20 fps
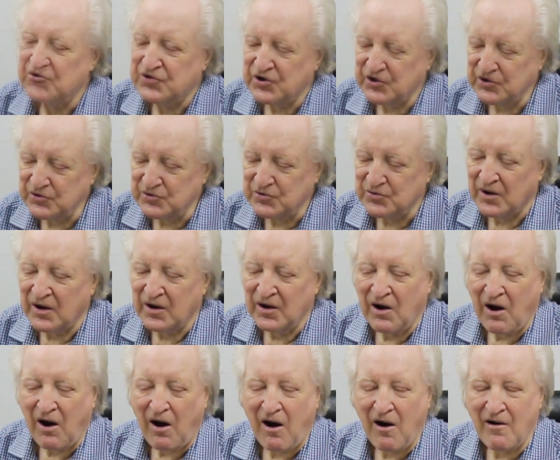2
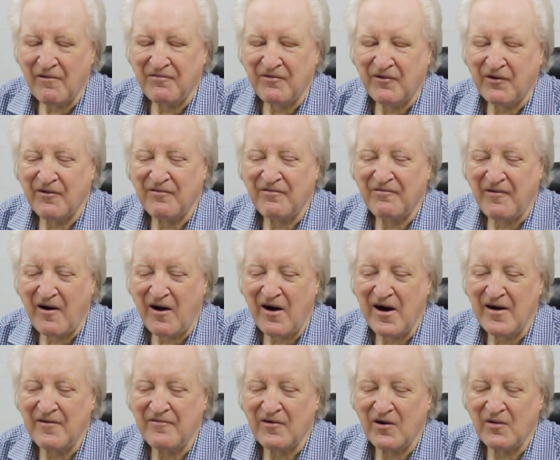are for a
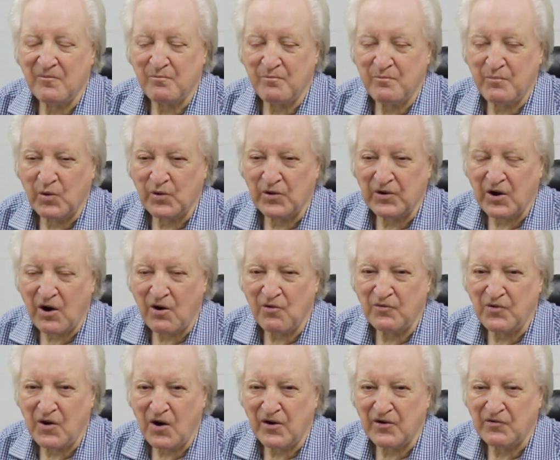
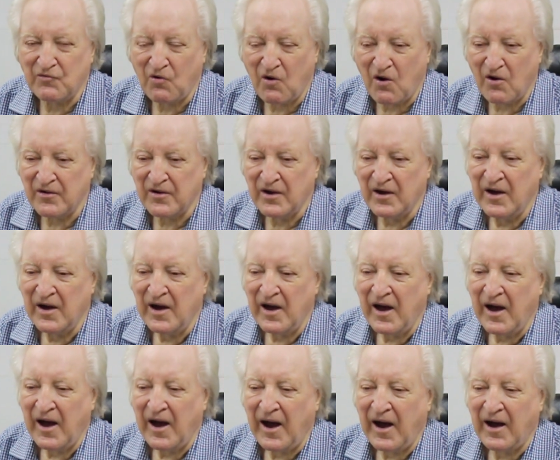5.09 rod
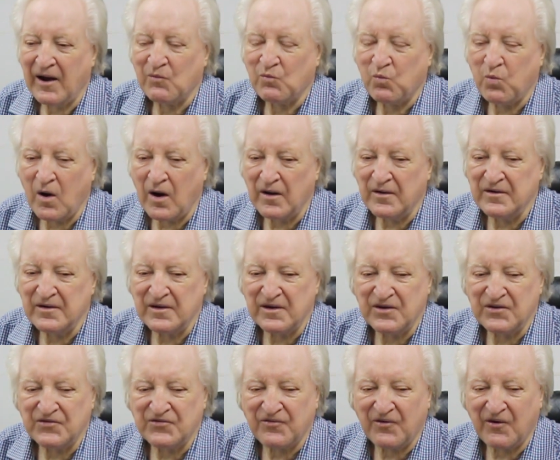and 1
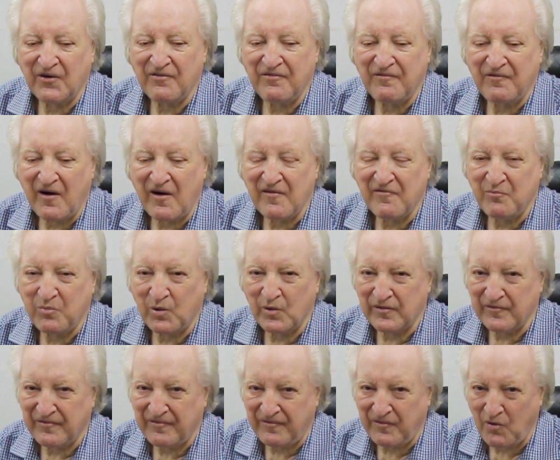is for a
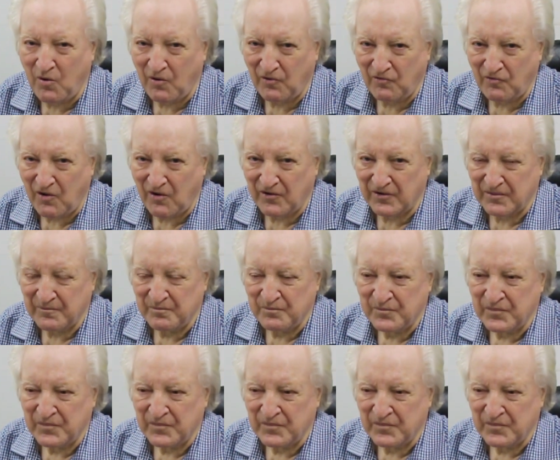5.4 rod